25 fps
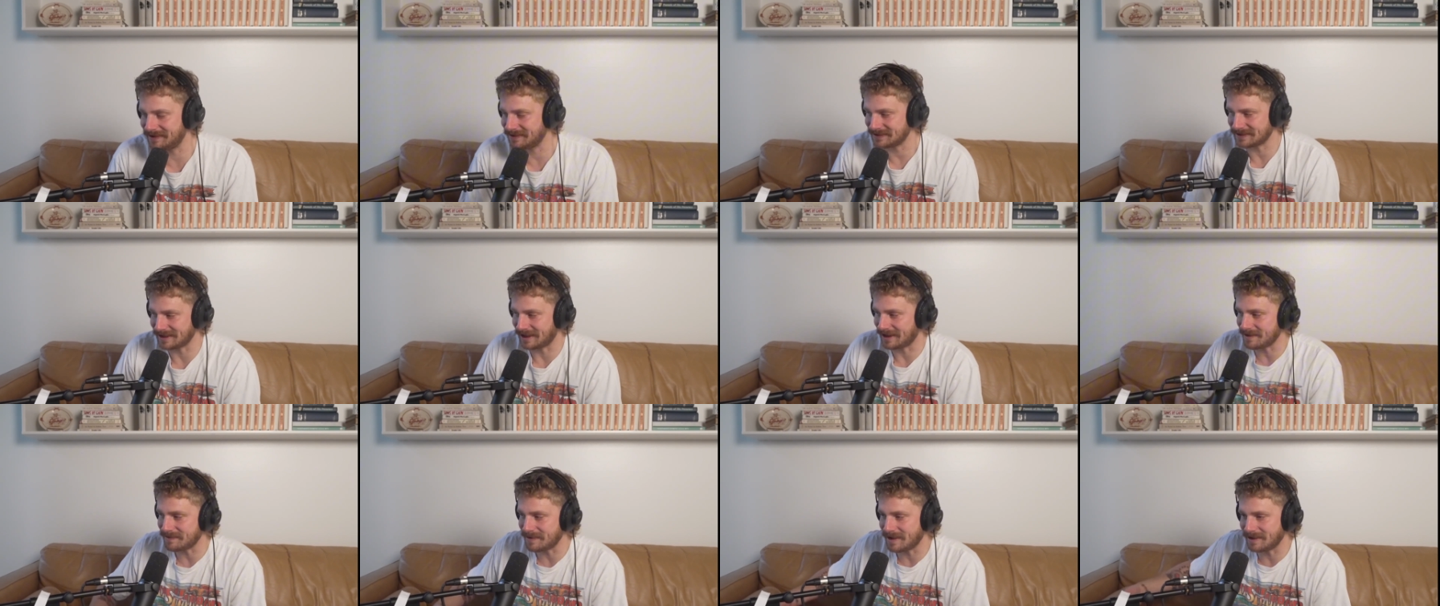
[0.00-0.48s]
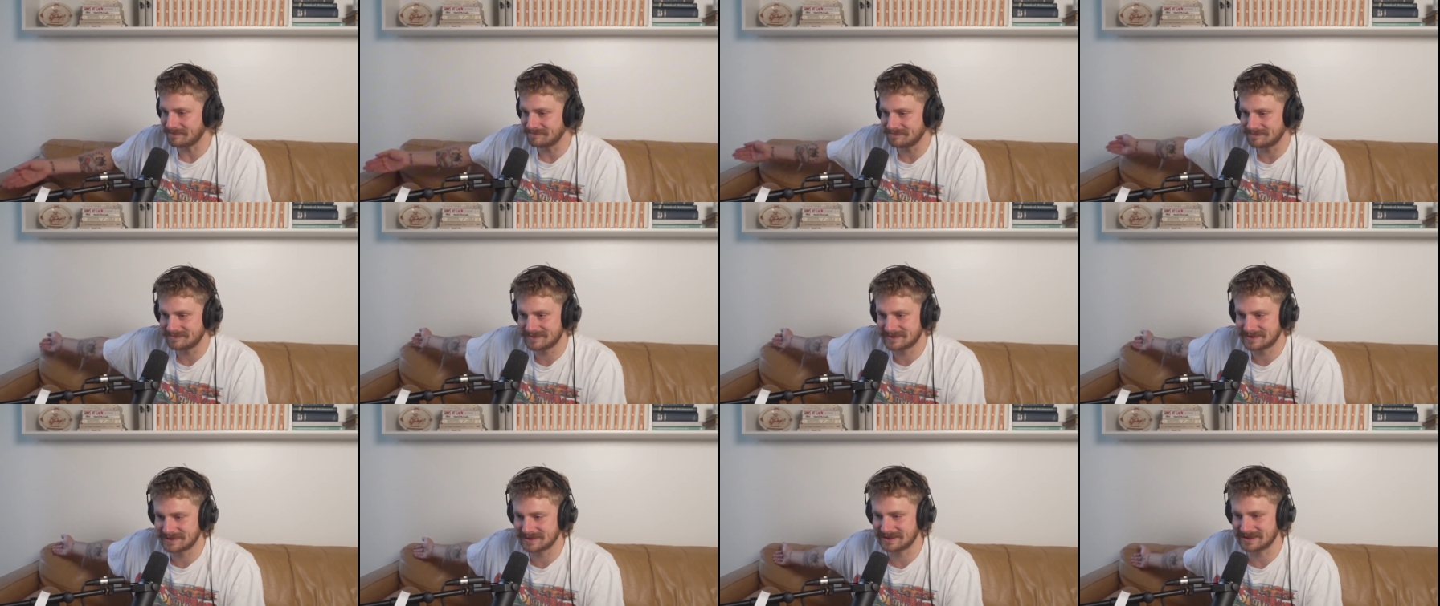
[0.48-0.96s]
thought about
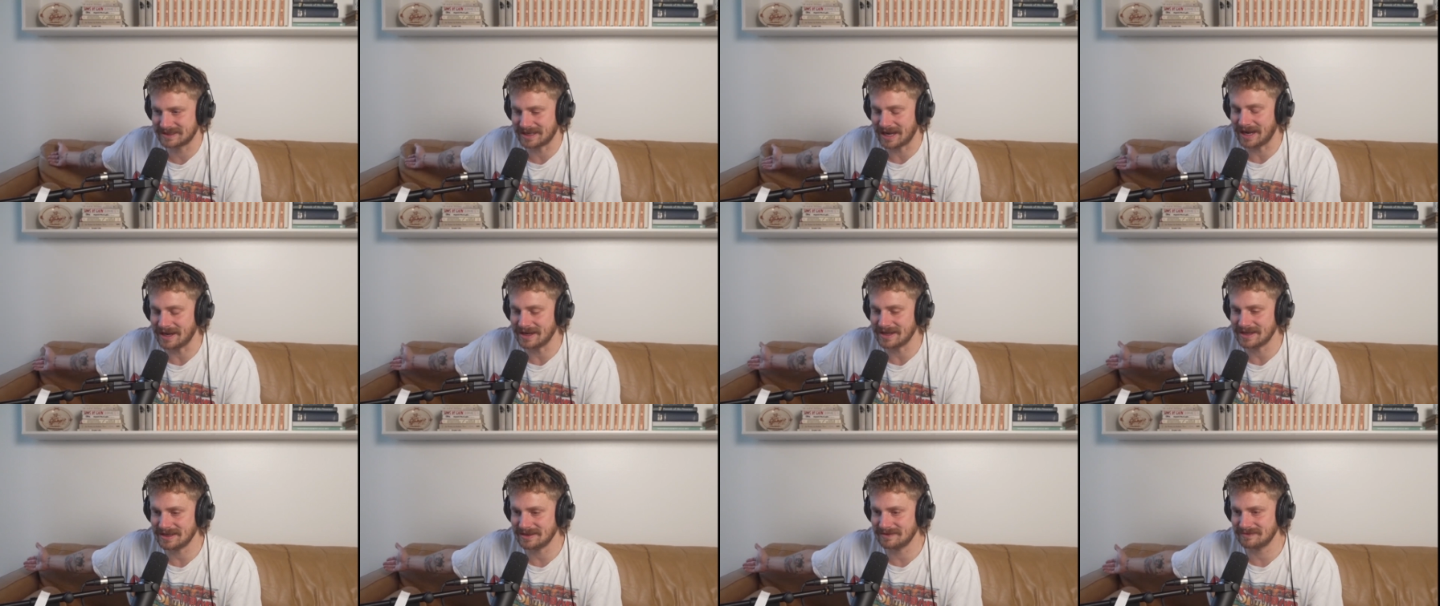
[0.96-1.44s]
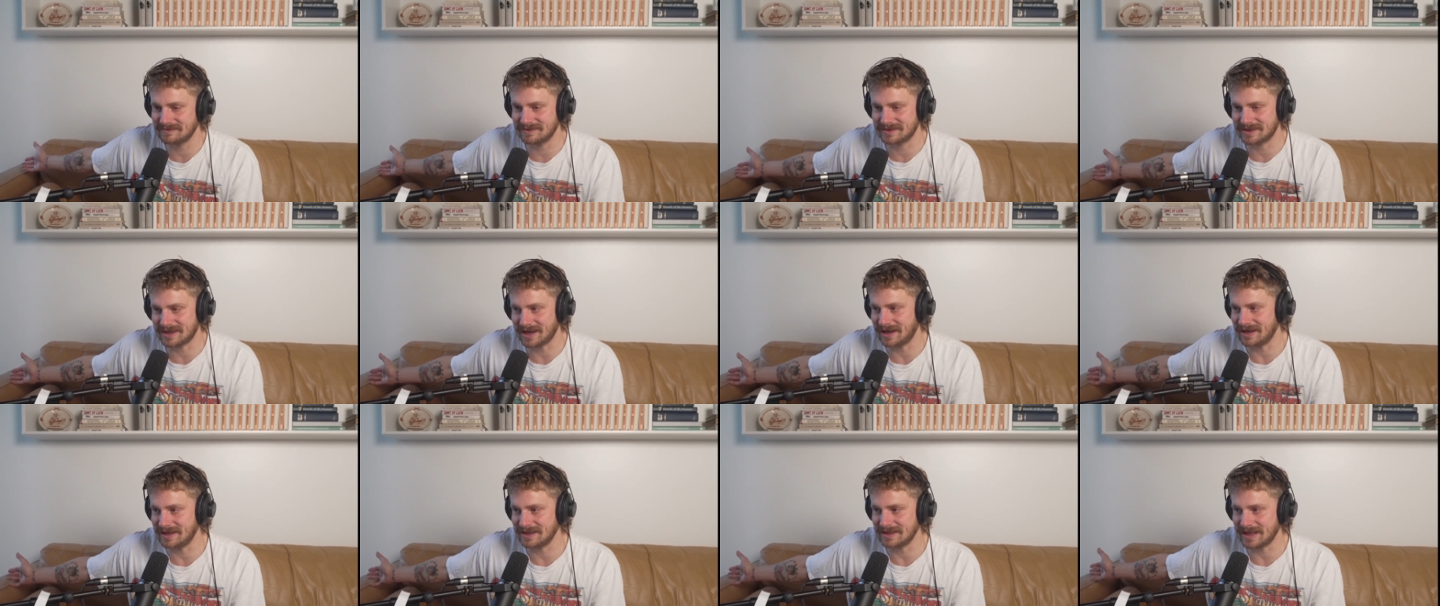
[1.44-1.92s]
cutting
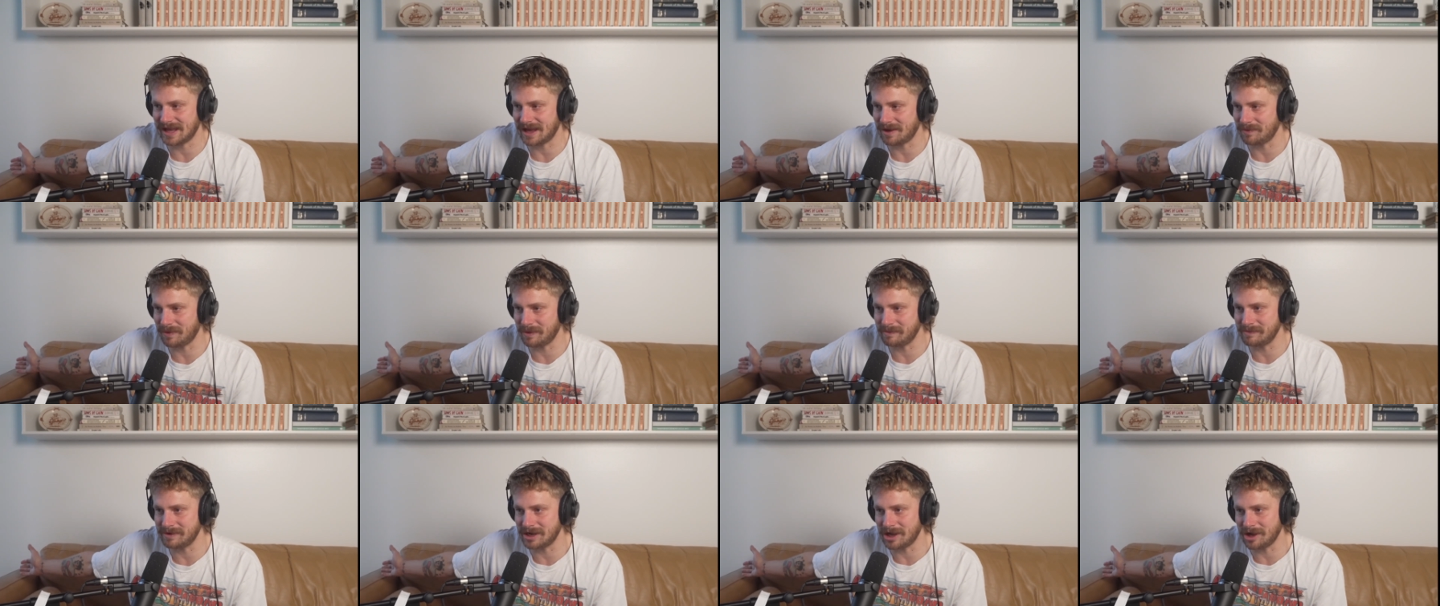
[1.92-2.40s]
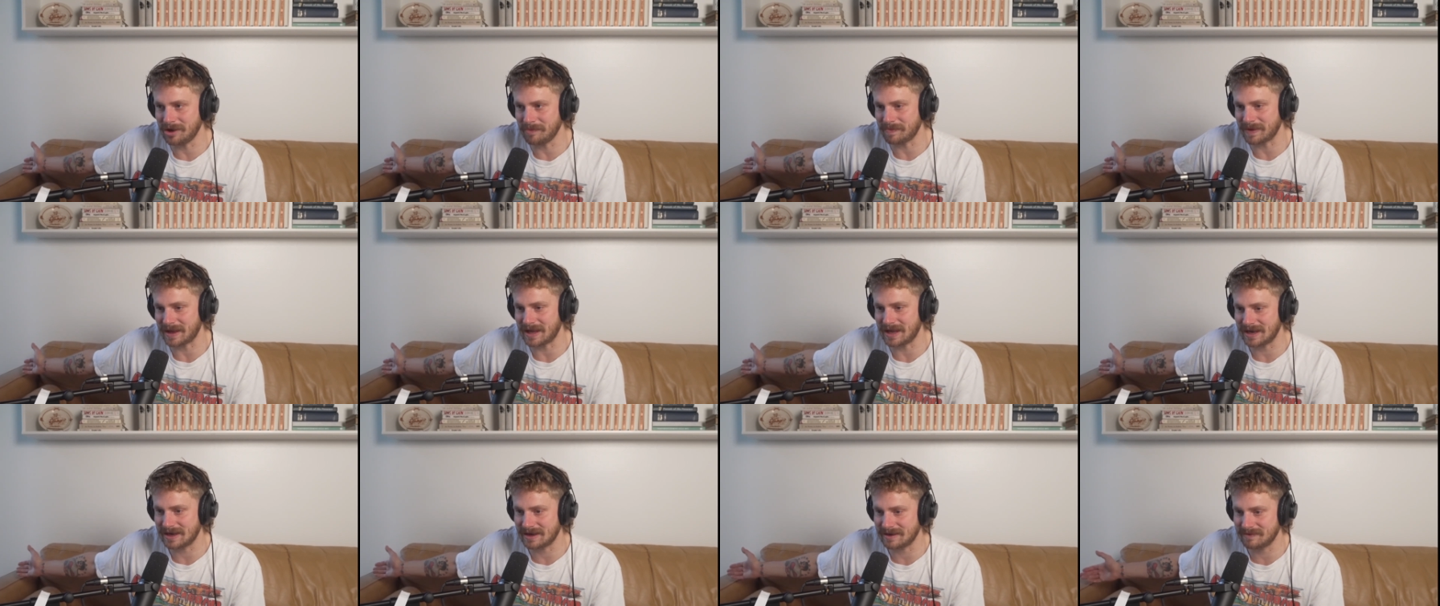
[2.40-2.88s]
that woman
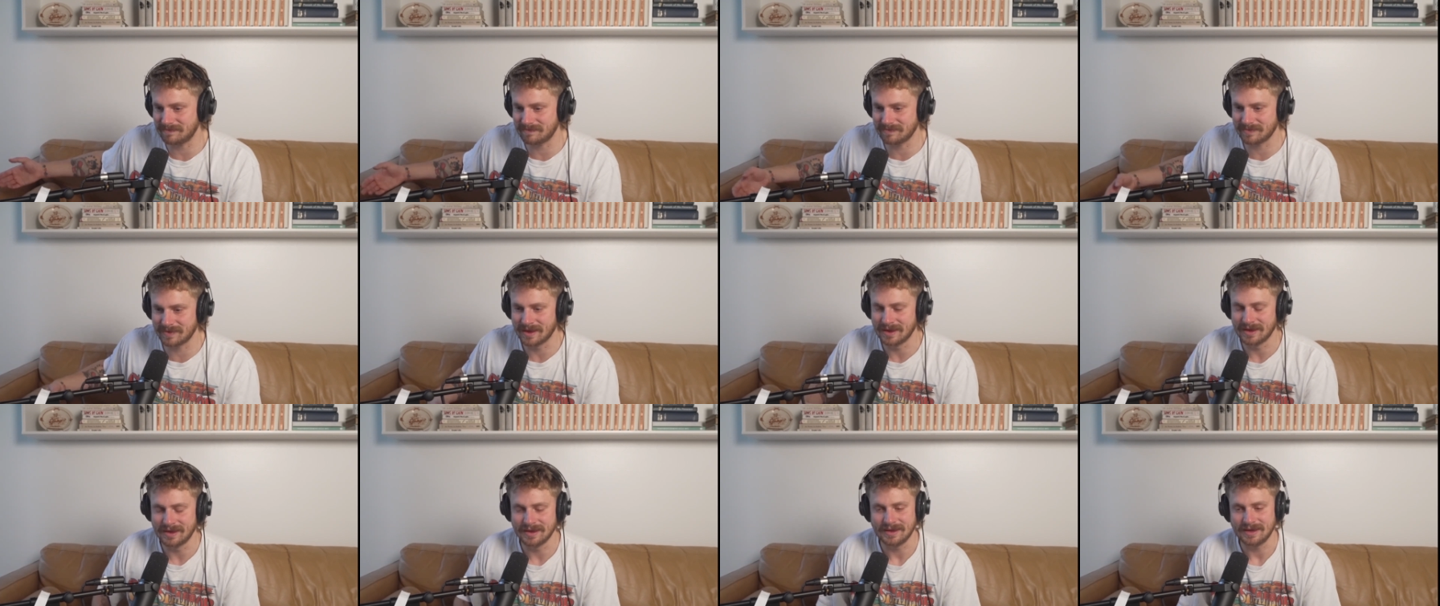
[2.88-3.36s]
open and